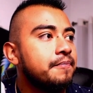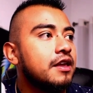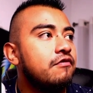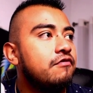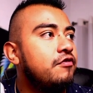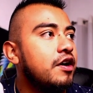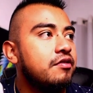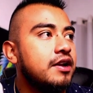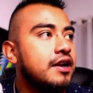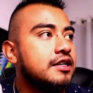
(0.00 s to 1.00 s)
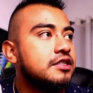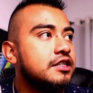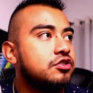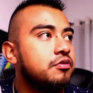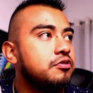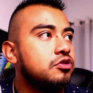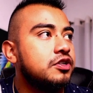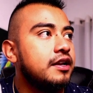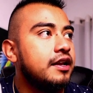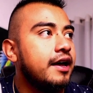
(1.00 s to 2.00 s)
distribution
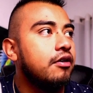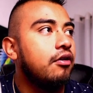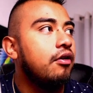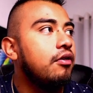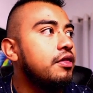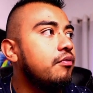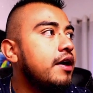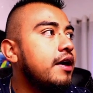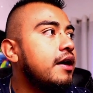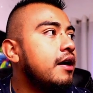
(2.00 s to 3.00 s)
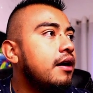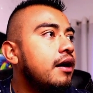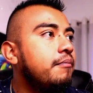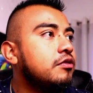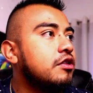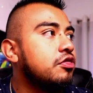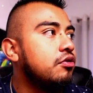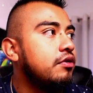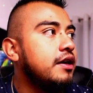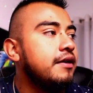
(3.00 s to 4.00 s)
leg all the way up to the
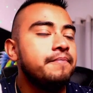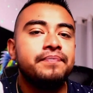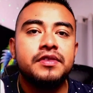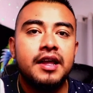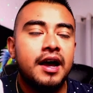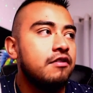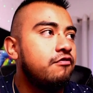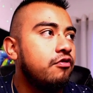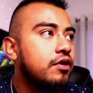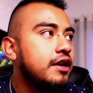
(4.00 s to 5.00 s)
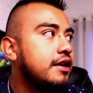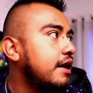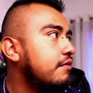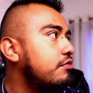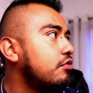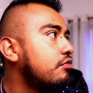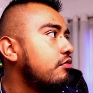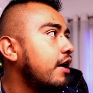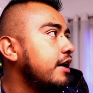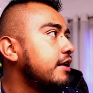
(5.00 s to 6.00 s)
39.40 level right
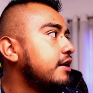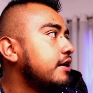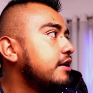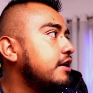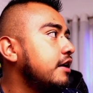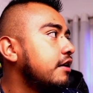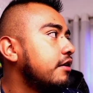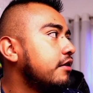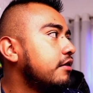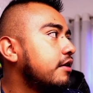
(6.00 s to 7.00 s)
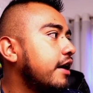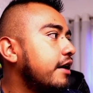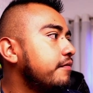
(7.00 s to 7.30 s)
here. Okay,